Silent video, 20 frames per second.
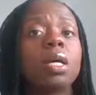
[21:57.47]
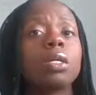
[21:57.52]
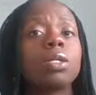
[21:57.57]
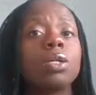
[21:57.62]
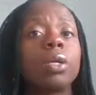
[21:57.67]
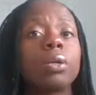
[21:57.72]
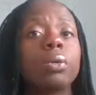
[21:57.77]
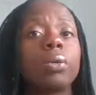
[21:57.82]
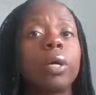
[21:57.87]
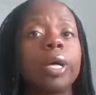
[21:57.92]

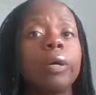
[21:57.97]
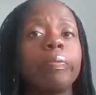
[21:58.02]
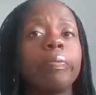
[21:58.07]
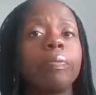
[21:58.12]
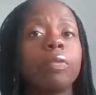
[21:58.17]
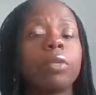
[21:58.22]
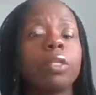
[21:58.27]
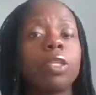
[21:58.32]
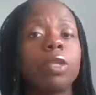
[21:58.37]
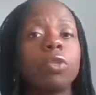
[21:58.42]
So
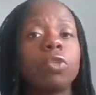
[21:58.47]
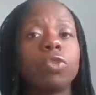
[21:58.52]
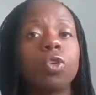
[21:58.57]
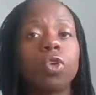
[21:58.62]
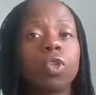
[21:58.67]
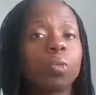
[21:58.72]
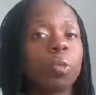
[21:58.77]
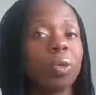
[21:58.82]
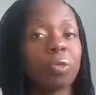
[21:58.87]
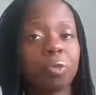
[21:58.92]

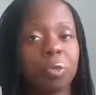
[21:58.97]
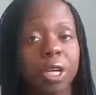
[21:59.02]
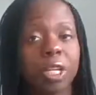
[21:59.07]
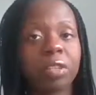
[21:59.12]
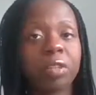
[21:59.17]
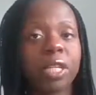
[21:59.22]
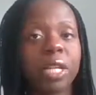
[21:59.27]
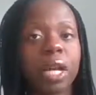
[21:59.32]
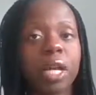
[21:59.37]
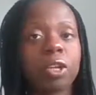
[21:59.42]
not to be
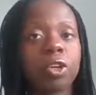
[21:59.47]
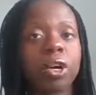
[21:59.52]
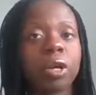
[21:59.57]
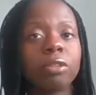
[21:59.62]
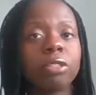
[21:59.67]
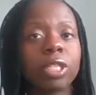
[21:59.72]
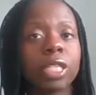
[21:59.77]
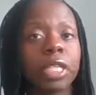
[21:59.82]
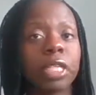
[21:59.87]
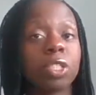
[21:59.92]
afraid,
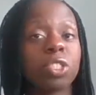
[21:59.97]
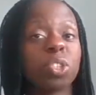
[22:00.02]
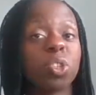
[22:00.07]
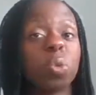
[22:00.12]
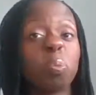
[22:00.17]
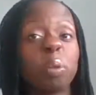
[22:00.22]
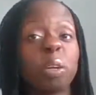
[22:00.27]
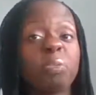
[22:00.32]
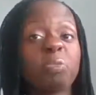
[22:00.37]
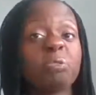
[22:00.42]
encouraging leaders to
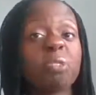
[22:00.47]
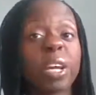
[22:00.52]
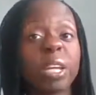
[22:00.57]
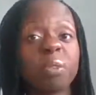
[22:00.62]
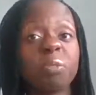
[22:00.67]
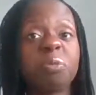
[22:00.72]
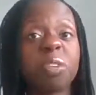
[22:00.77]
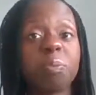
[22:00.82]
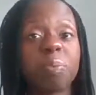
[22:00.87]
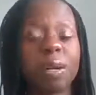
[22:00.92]
not be afraid
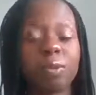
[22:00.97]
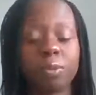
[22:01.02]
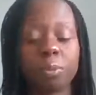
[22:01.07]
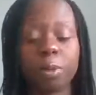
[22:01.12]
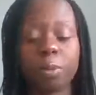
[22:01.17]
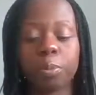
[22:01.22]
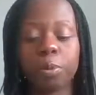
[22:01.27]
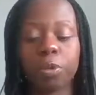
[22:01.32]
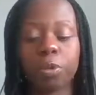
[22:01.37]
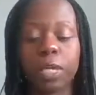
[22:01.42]
of feedback from
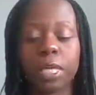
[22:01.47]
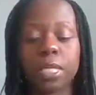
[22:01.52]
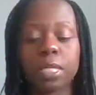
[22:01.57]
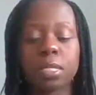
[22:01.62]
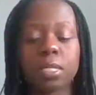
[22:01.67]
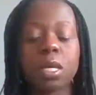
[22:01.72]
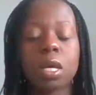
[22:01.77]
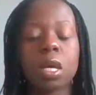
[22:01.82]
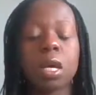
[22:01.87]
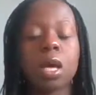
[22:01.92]

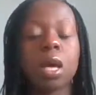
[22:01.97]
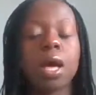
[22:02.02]
employees.